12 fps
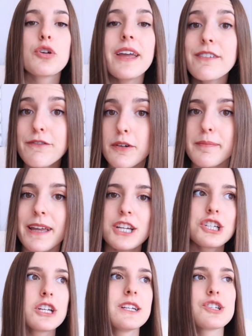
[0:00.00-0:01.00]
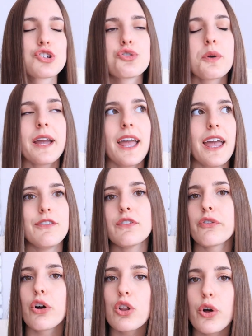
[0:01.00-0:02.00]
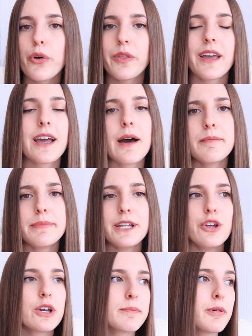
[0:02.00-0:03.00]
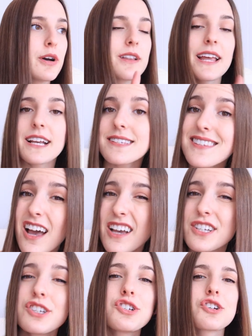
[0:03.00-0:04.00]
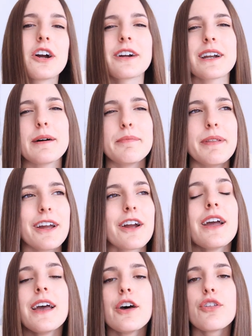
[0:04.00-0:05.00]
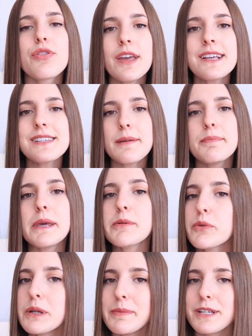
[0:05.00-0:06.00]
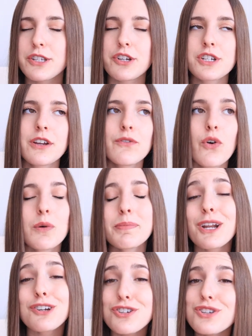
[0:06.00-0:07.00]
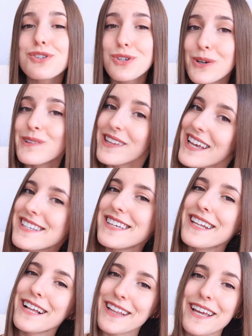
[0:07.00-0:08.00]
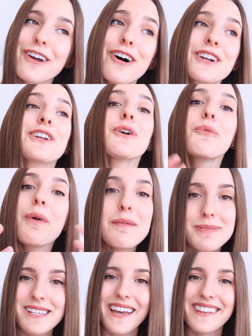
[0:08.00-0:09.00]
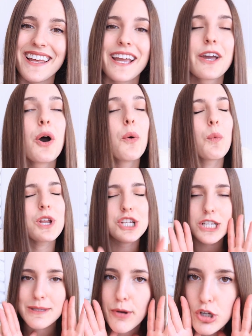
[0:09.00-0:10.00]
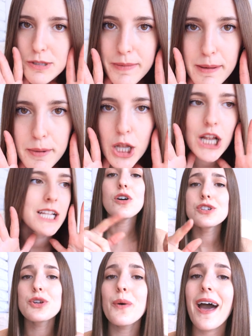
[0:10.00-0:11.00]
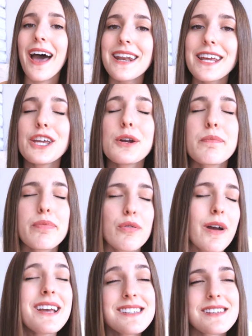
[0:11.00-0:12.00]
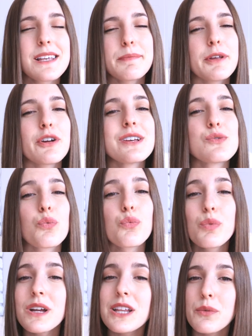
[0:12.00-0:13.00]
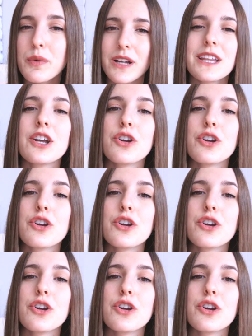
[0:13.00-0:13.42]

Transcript: Information is great. If you have a clothing company, you could put like a size chart up there. Things that people would be searching for but are just too lazy to click on your website link, which is most people. Also, adding your prices up there is really, really